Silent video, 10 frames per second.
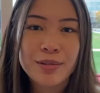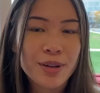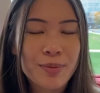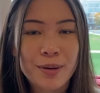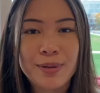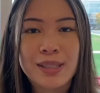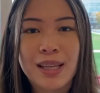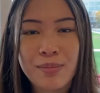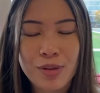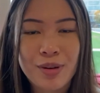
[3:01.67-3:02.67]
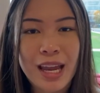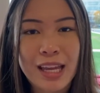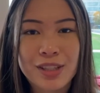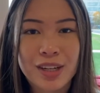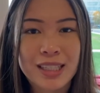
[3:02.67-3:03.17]
and repurpose them through
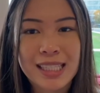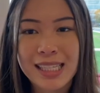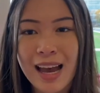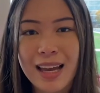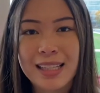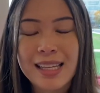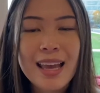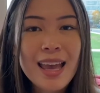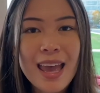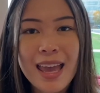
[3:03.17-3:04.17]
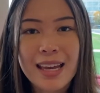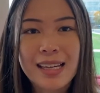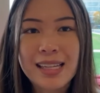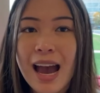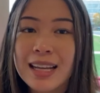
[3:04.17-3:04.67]
hand-drawn designs
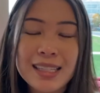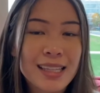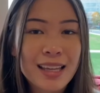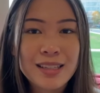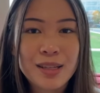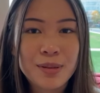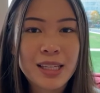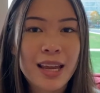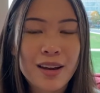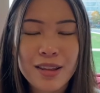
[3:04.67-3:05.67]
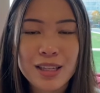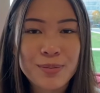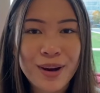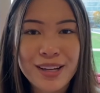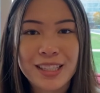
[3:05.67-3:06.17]
and I decided to take on this
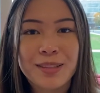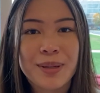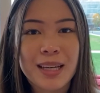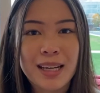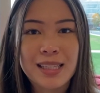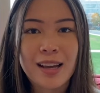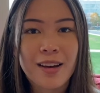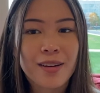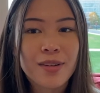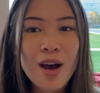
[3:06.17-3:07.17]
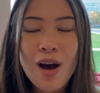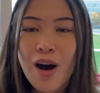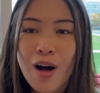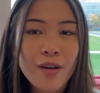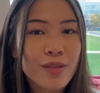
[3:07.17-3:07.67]
project because of
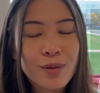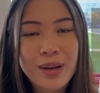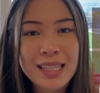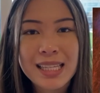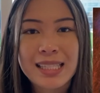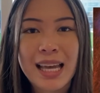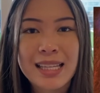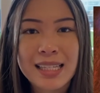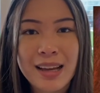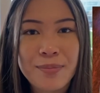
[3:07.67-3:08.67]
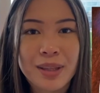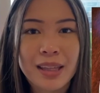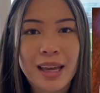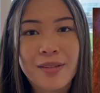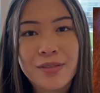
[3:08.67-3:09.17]
all of the waste that's ending up in
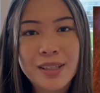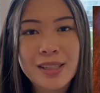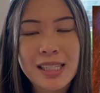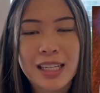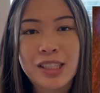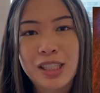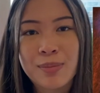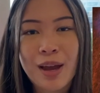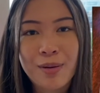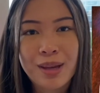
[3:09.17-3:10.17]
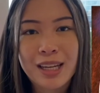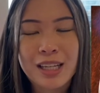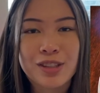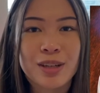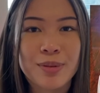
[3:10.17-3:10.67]
landfills and it's just my way to
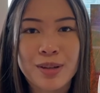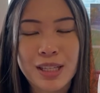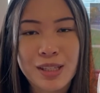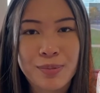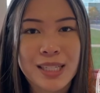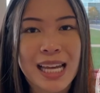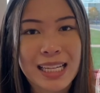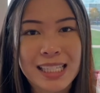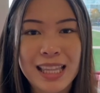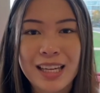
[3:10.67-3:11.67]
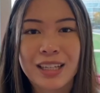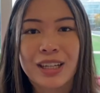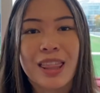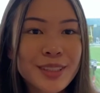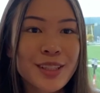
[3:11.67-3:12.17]
contribute into protecting the
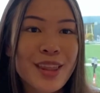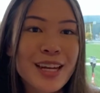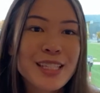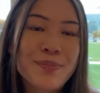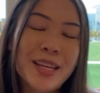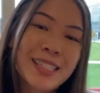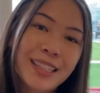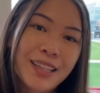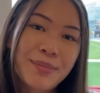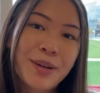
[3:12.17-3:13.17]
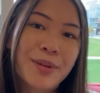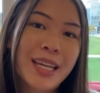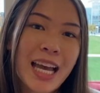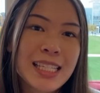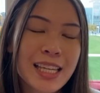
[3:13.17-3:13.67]
earth. So that is basically my week
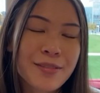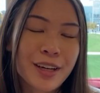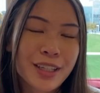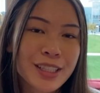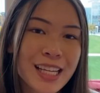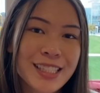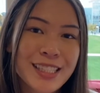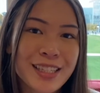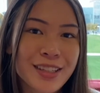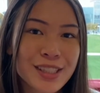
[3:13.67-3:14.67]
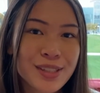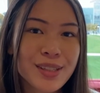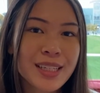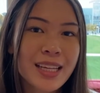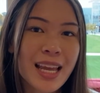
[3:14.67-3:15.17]
as a Rutgers engineering
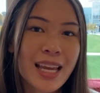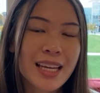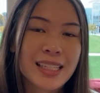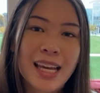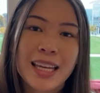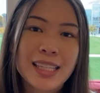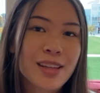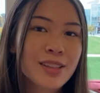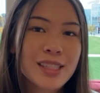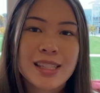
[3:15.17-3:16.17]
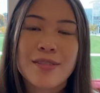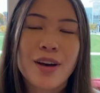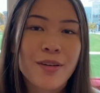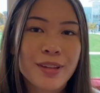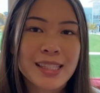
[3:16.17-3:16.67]
student and I guess I'll just leave
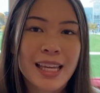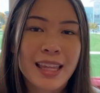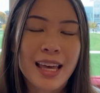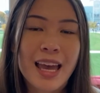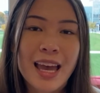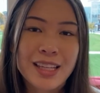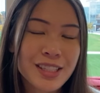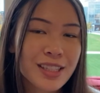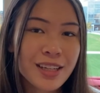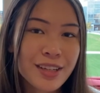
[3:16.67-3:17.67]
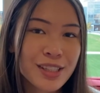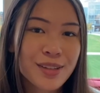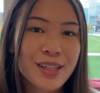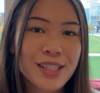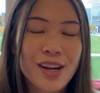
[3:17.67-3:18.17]
off with saying that engineering
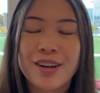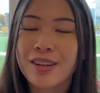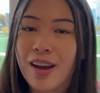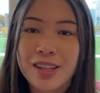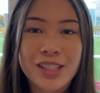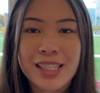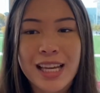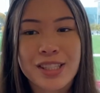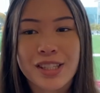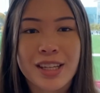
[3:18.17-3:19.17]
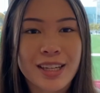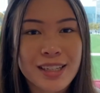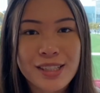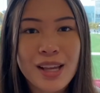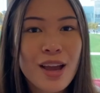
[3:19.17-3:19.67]
students are not just
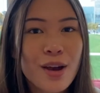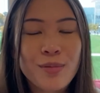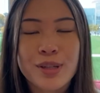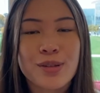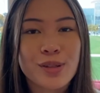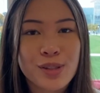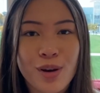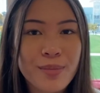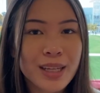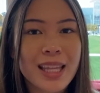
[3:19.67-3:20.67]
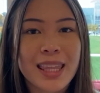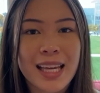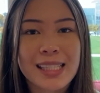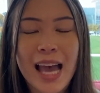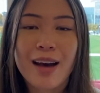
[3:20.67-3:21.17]
engineers. We do so many
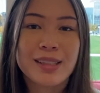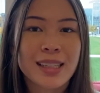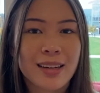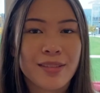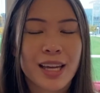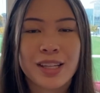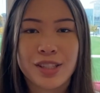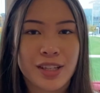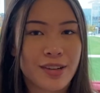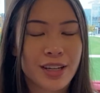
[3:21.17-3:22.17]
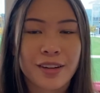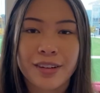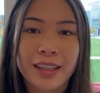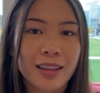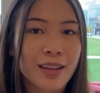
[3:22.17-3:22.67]
things outside of the engineering
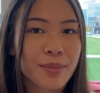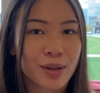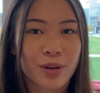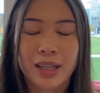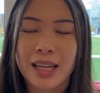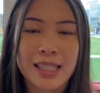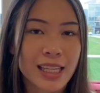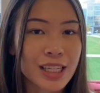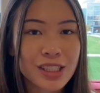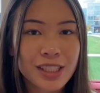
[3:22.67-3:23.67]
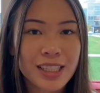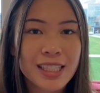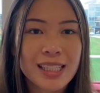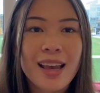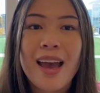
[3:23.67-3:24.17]
curriculum and
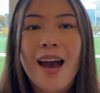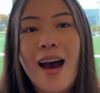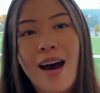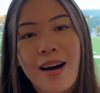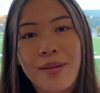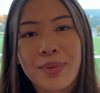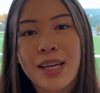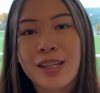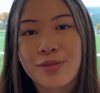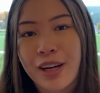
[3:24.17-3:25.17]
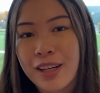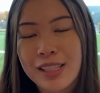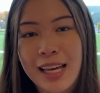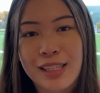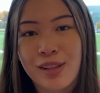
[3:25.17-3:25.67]
organizations um, because Rutgers
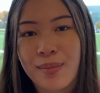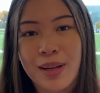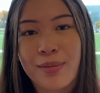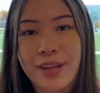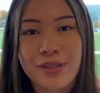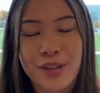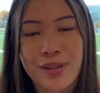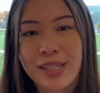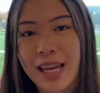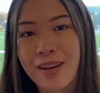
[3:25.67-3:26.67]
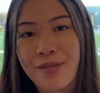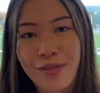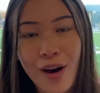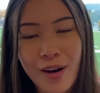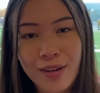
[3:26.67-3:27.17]
has so many ways for you to get
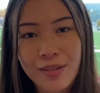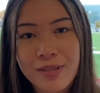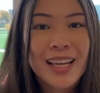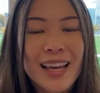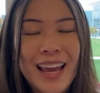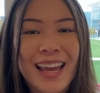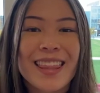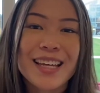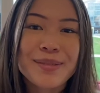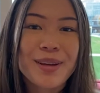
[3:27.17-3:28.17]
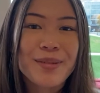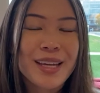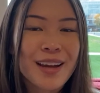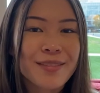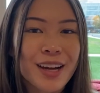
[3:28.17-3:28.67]
involved. And that's my week
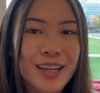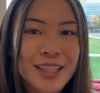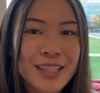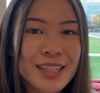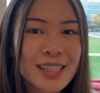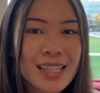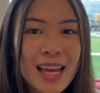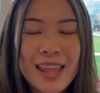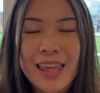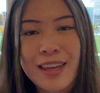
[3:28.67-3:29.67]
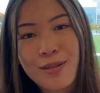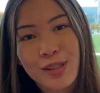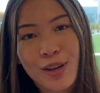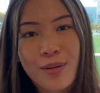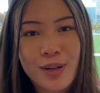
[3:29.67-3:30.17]
at Rutgers. Thank you
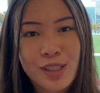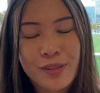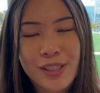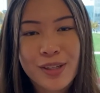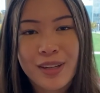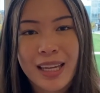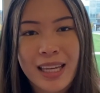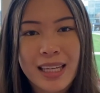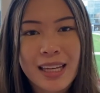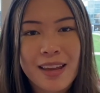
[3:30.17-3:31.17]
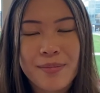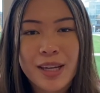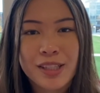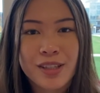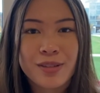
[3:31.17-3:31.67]
so much for tuning in and
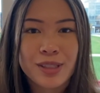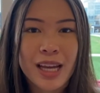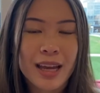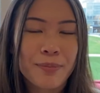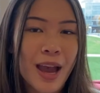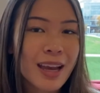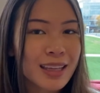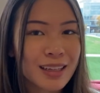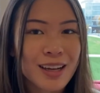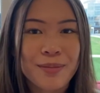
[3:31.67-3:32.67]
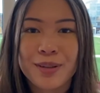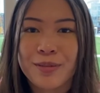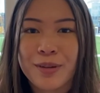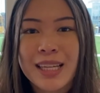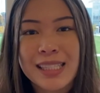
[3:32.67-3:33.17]
make sure you check back in a couple of
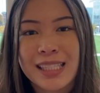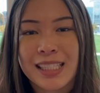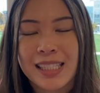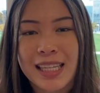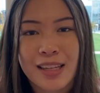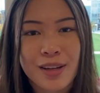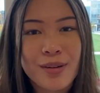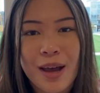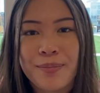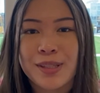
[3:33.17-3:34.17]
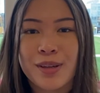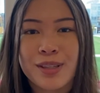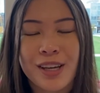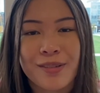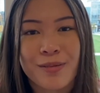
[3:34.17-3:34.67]
weeks to see new
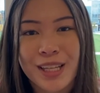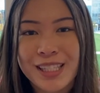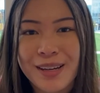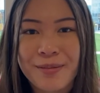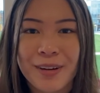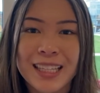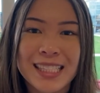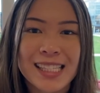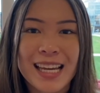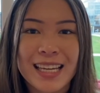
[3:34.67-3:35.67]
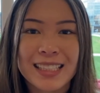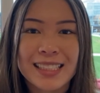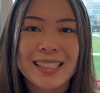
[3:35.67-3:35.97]
episodes of What's Up Wednesday.